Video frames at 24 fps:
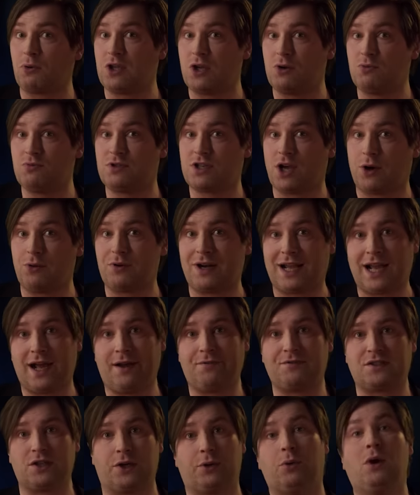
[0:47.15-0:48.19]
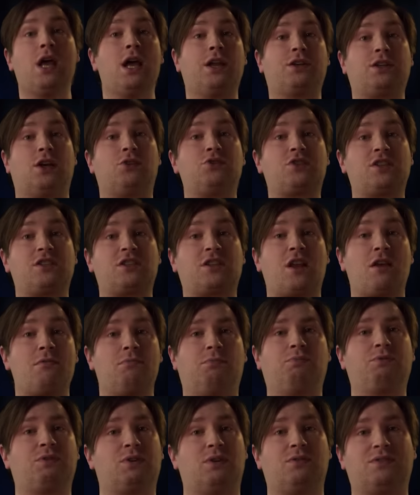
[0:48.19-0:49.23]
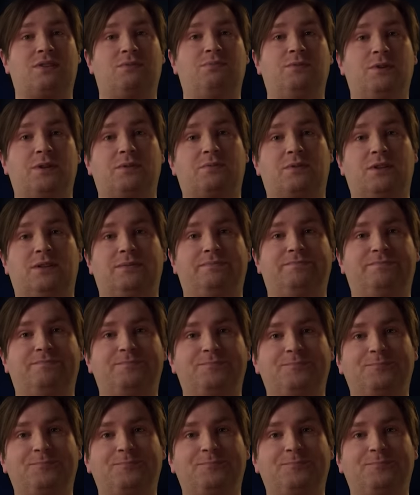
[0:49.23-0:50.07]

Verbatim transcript: so you don't have to. Don't, su su su